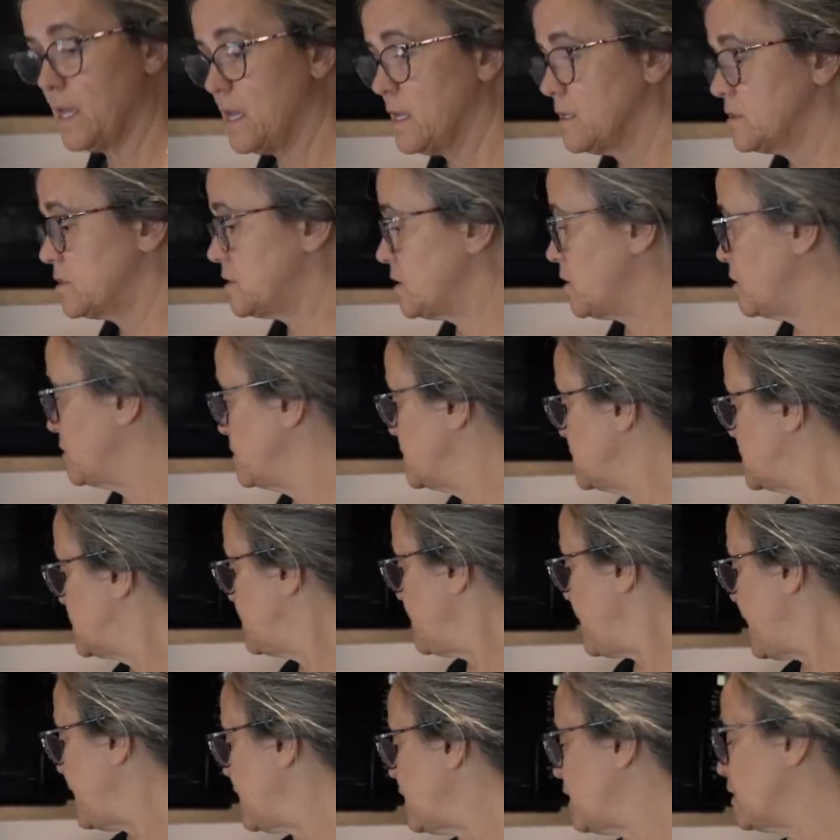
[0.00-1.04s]
So in the
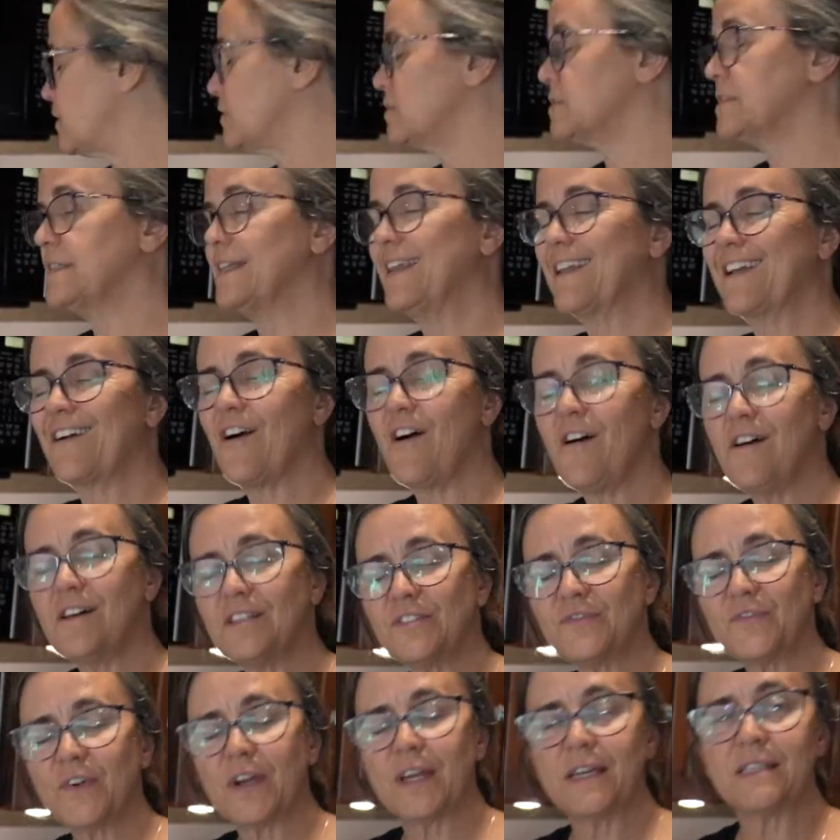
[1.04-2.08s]
tomatoes, it calls
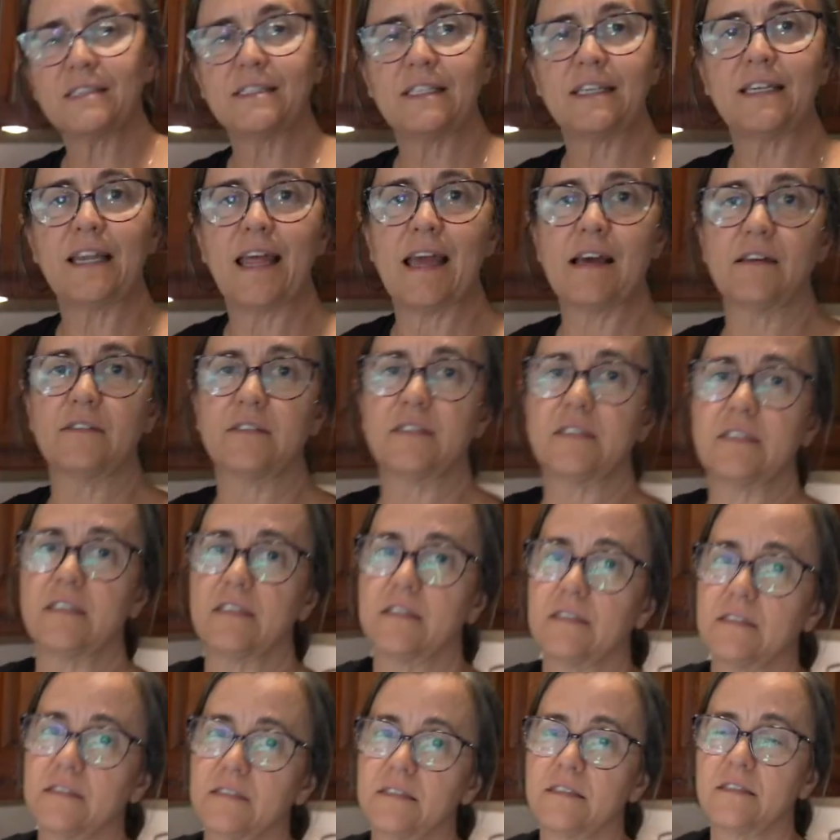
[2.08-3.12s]
for 18
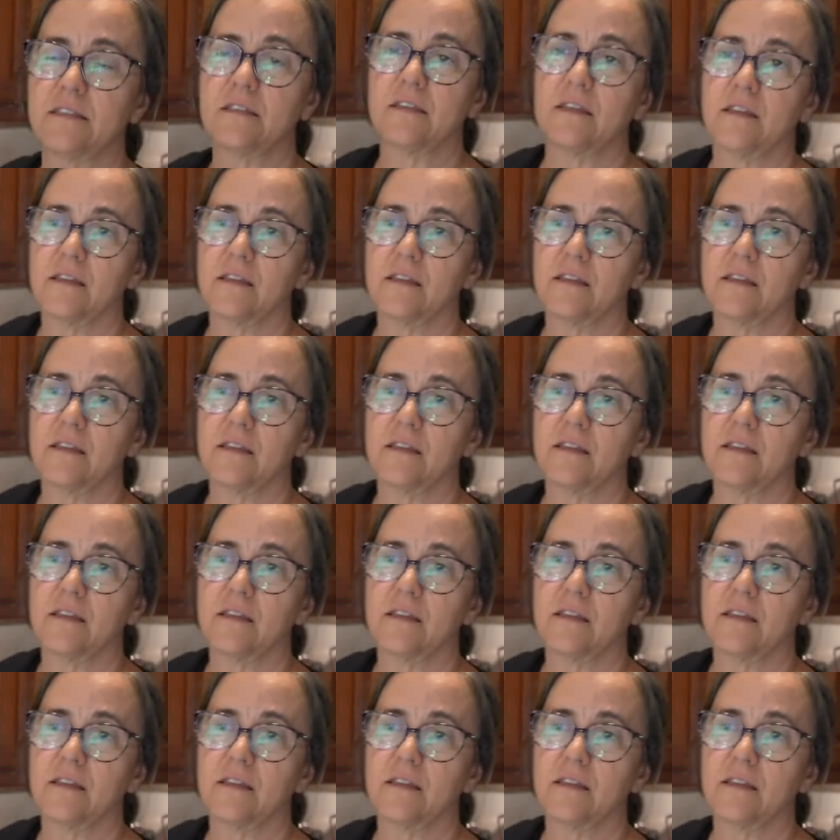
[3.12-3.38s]
ounces.